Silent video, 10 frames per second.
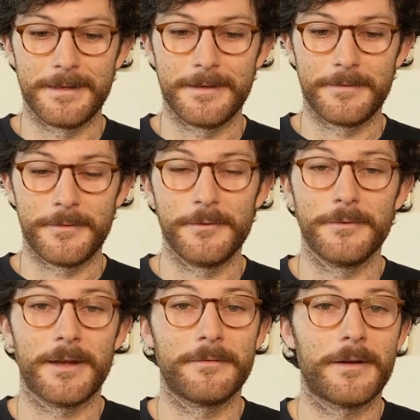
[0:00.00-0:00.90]
If you
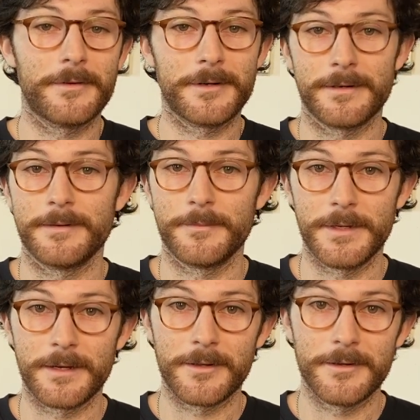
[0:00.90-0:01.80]
have ever
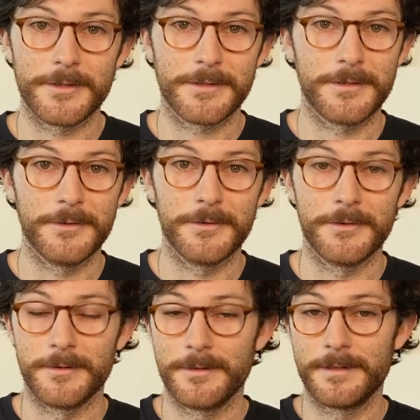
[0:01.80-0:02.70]
been close
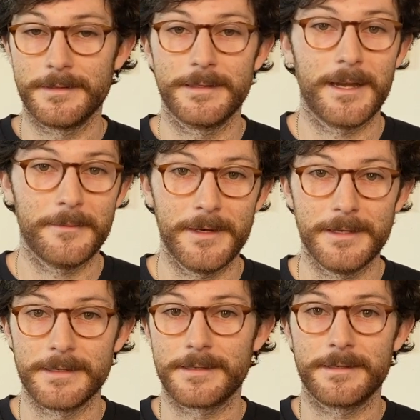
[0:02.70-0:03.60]
to
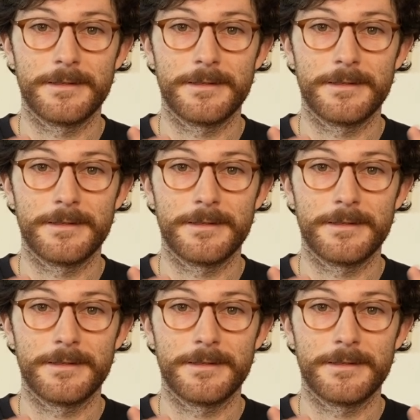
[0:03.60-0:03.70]
diabetes,